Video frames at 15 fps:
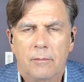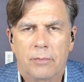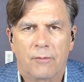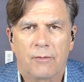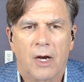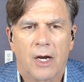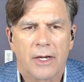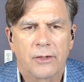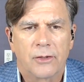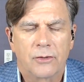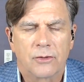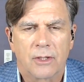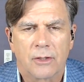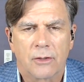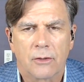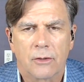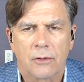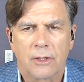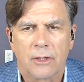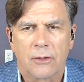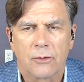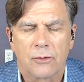providers that
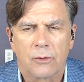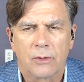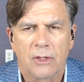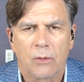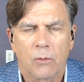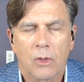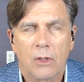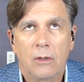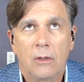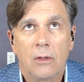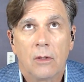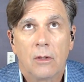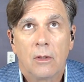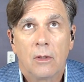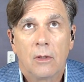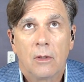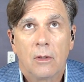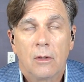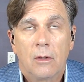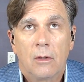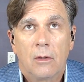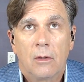are doing it.
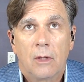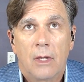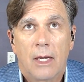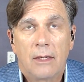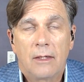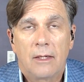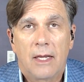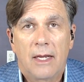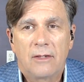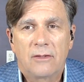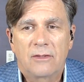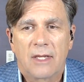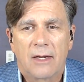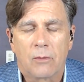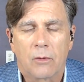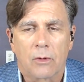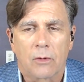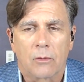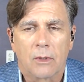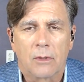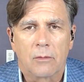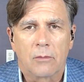How does that work?
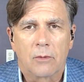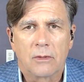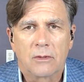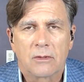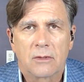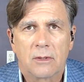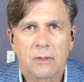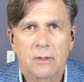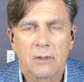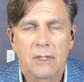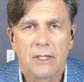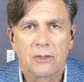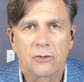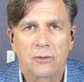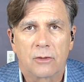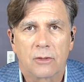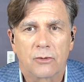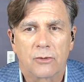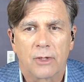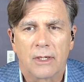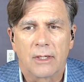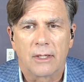What's the nature of the
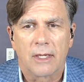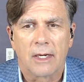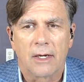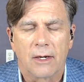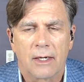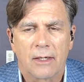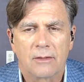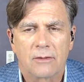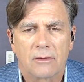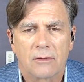training there? How does